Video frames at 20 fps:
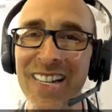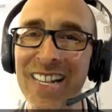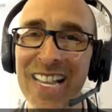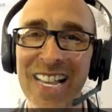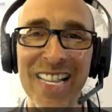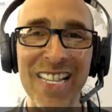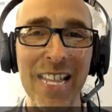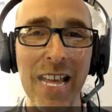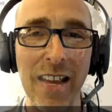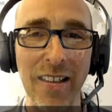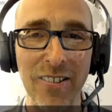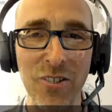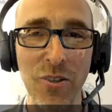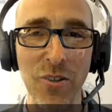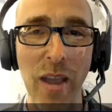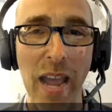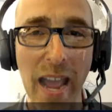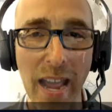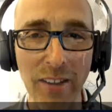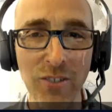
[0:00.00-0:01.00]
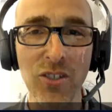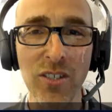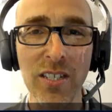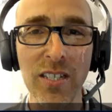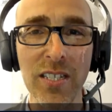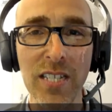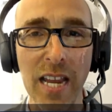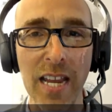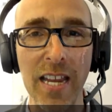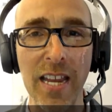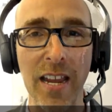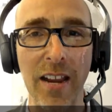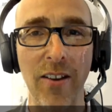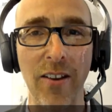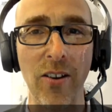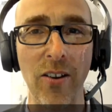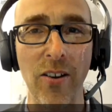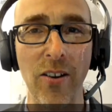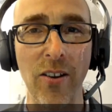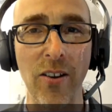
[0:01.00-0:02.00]
but yeah, to actually take
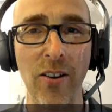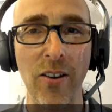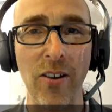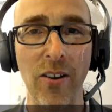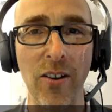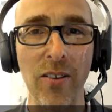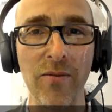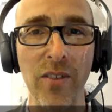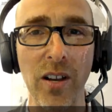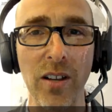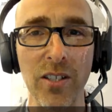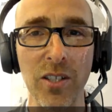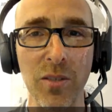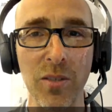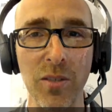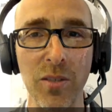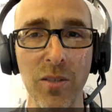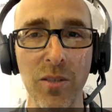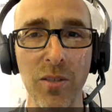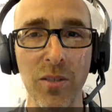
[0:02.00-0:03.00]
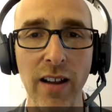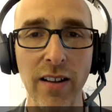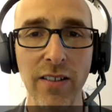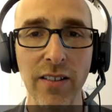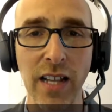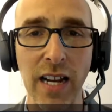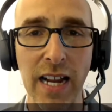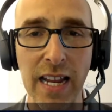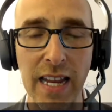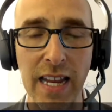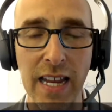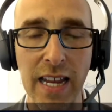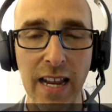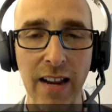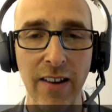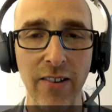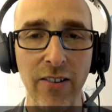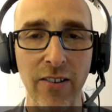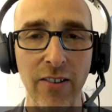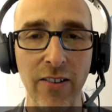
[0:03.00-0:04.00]
care of a small child that I
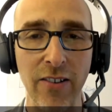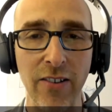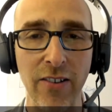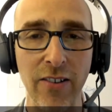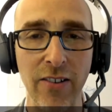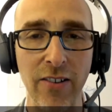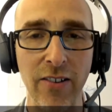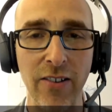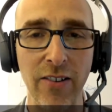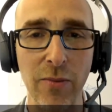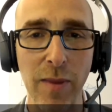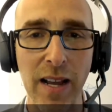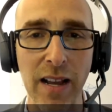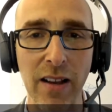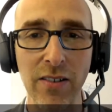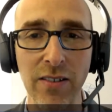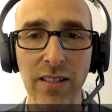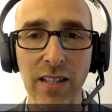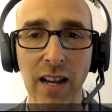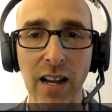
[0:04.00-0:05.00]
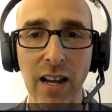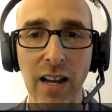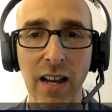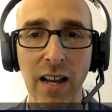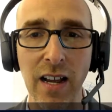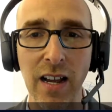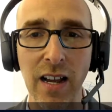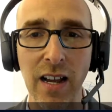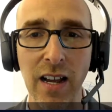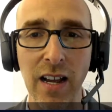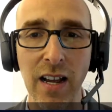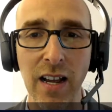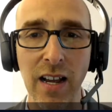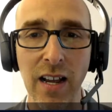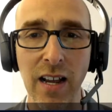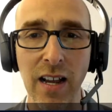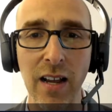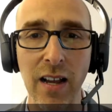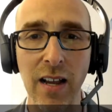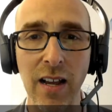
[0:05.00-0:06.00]
care about, um,
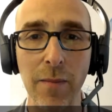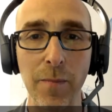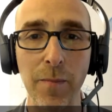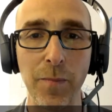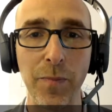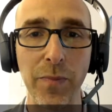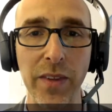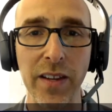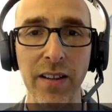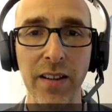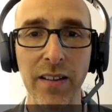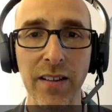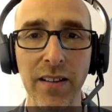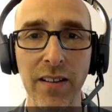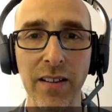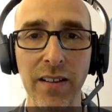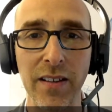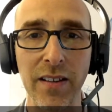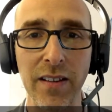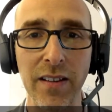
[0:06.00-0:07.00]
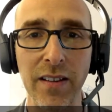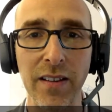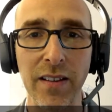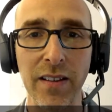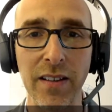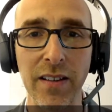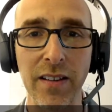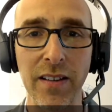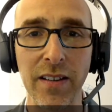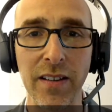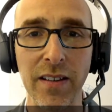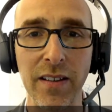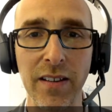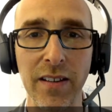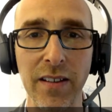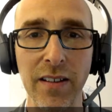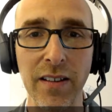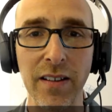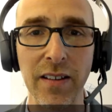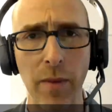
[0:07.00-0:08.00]
um, not yet. By the way, we don't even know
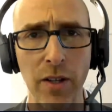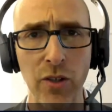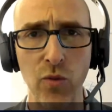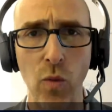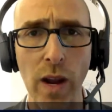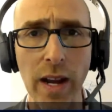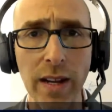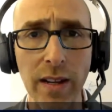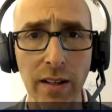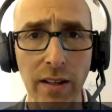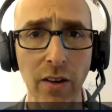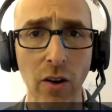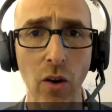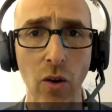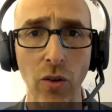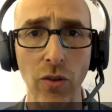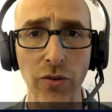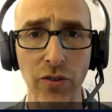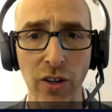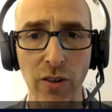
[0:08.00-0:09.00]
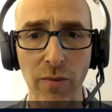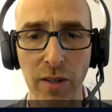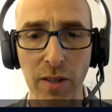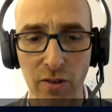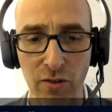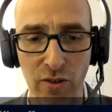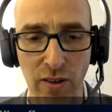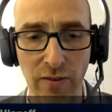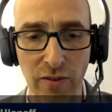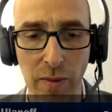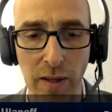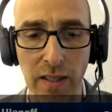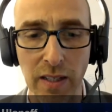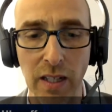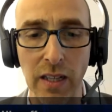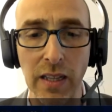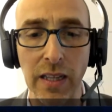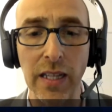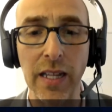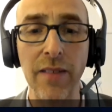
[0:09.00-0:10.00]
how much weight it can hold, you know, because you have yeah. to be able to
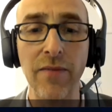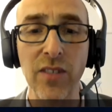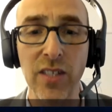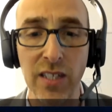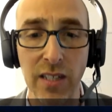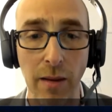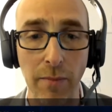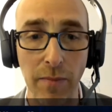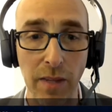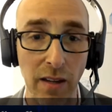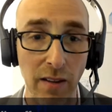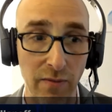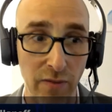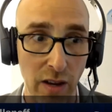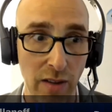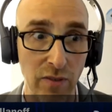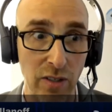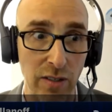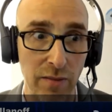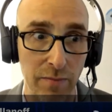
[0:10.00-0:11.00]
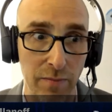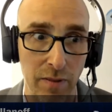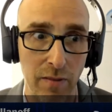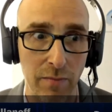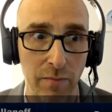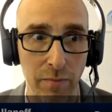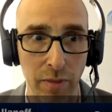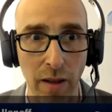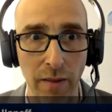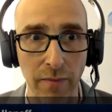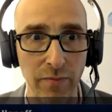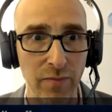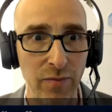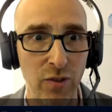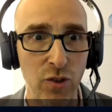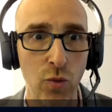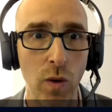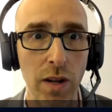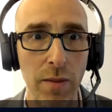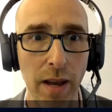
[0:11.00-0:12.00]
lift something if you have to a uh, 20
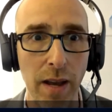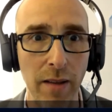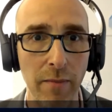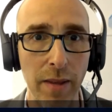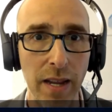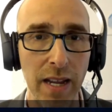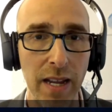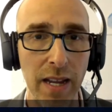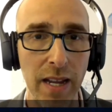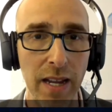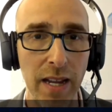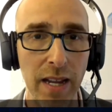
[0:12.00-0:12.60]
pound baby.